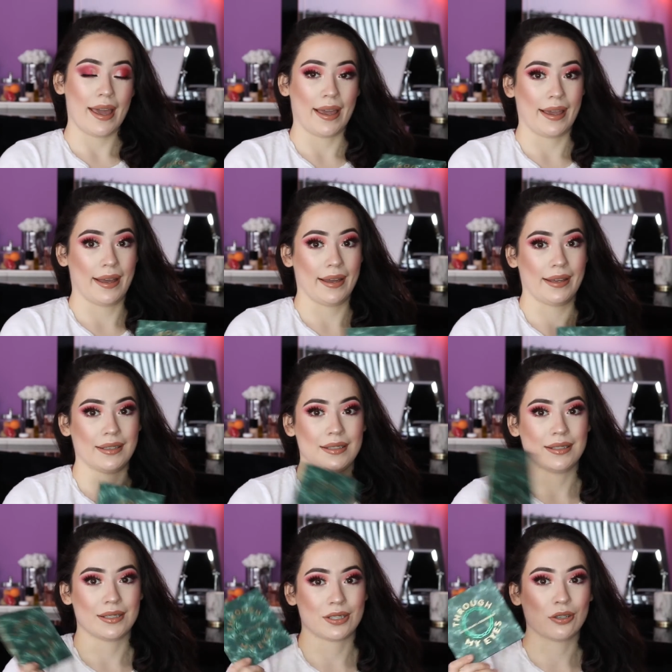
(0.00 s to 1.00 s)

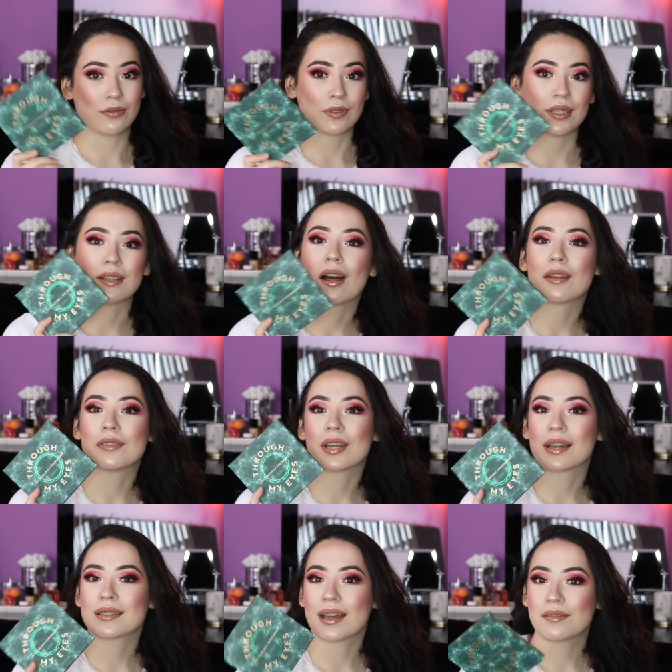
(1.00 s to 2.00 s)
and hopefully a lot of you
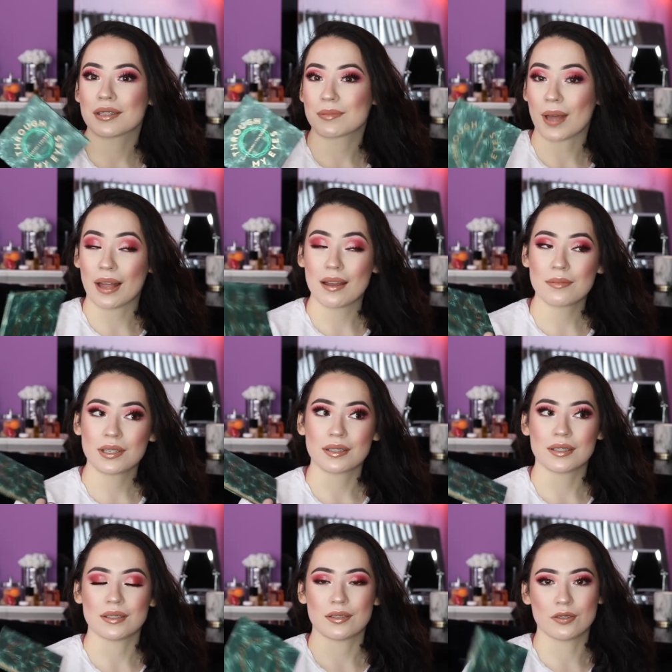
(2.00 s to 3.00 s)
guys have this palette
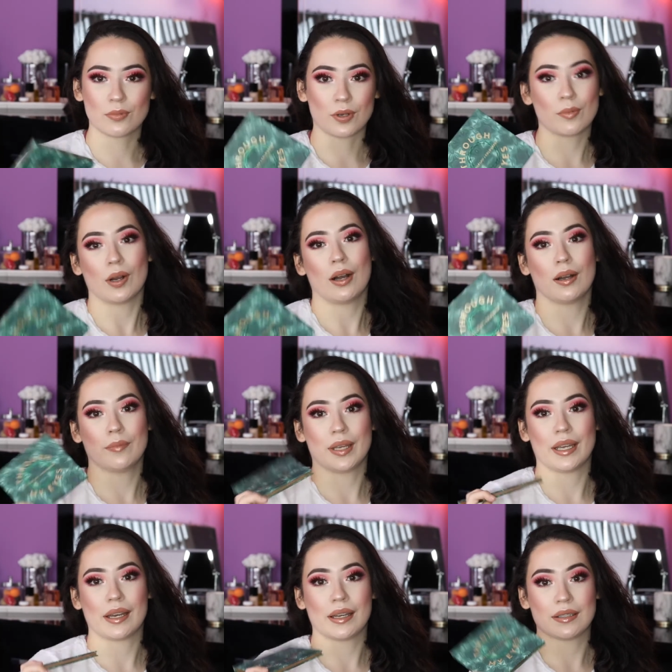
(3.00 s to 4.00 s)
because it's super bomb
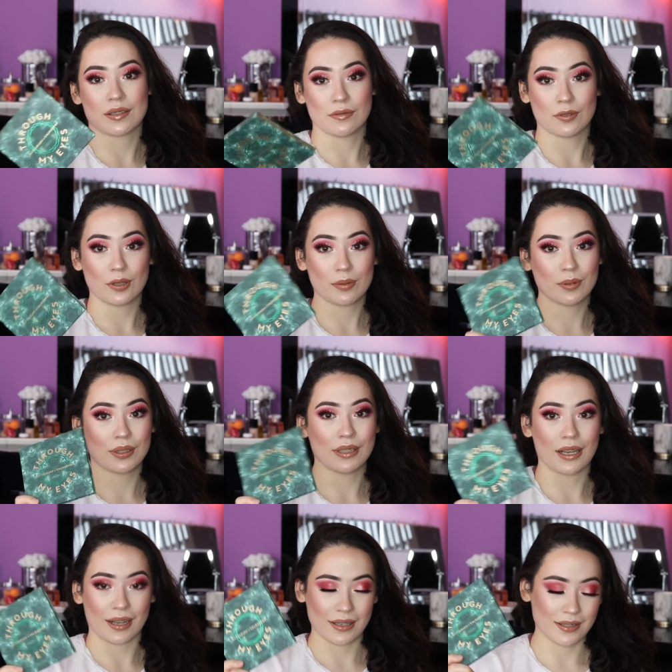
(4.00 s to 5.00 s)
and affordable,
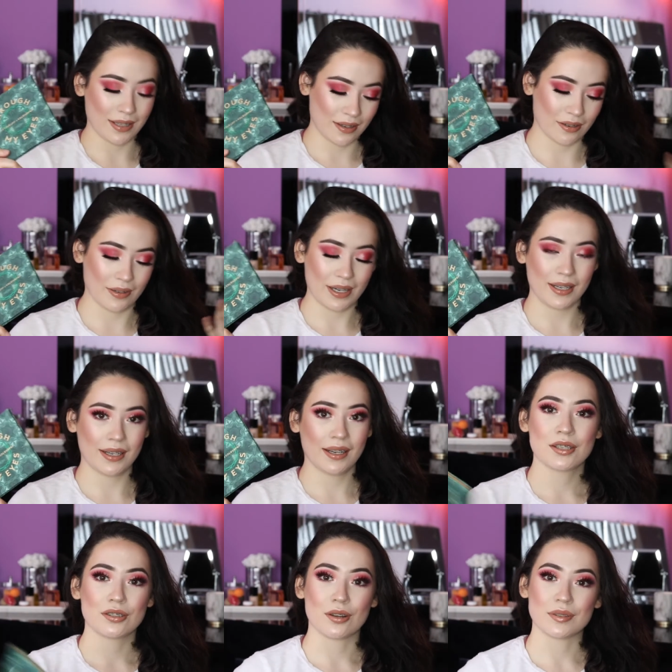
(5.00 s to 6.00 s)
like I said already.
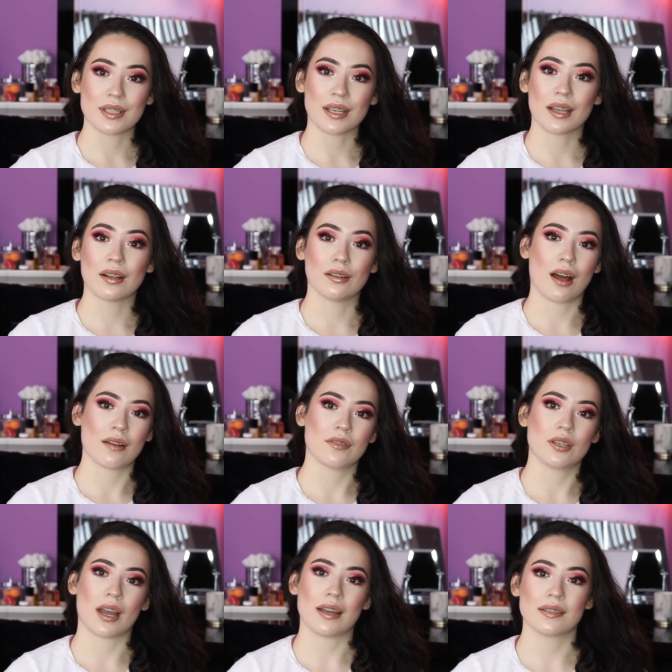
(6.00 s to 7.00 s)
So I was thinking a lot of
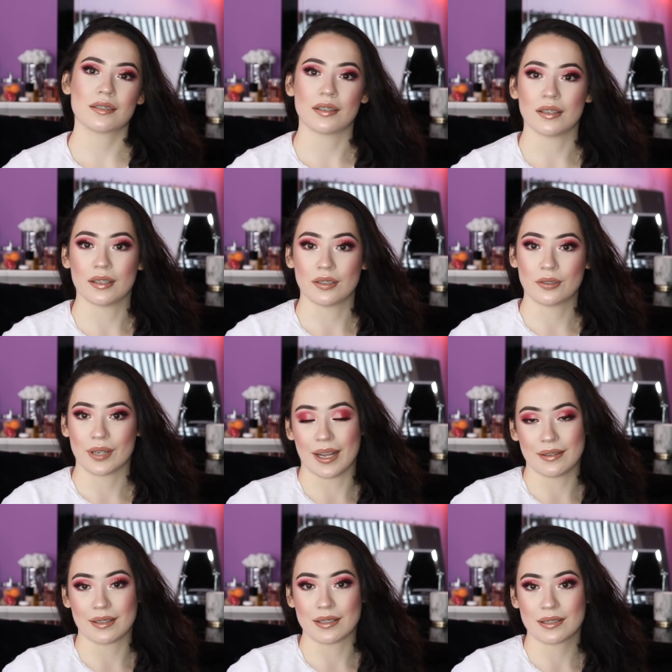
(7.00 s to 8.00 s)
you guys could
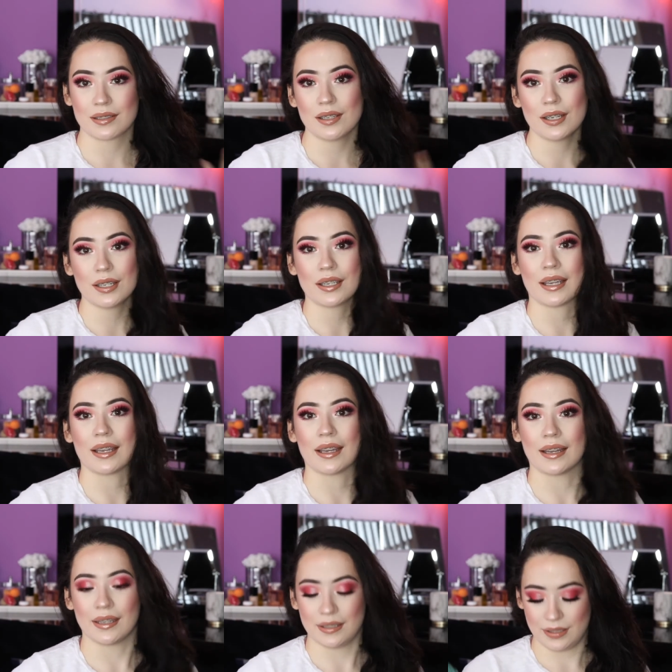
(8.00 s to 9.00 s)
create this look,
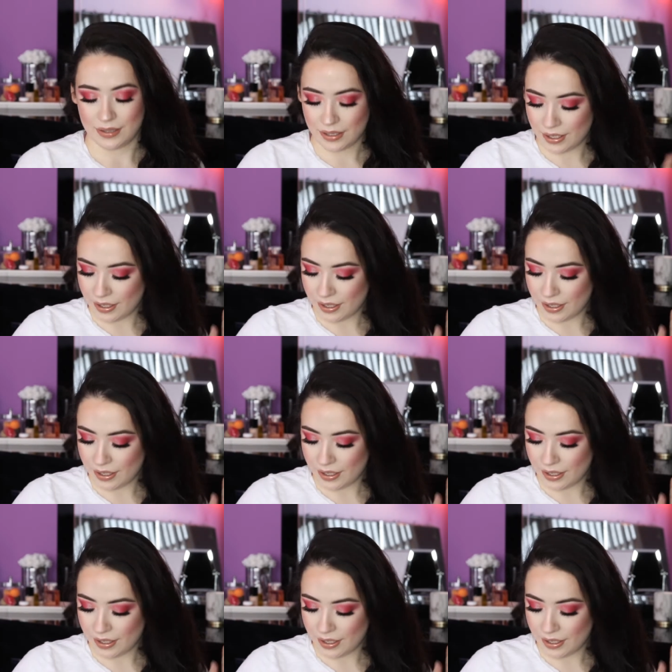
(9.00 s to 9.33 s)
and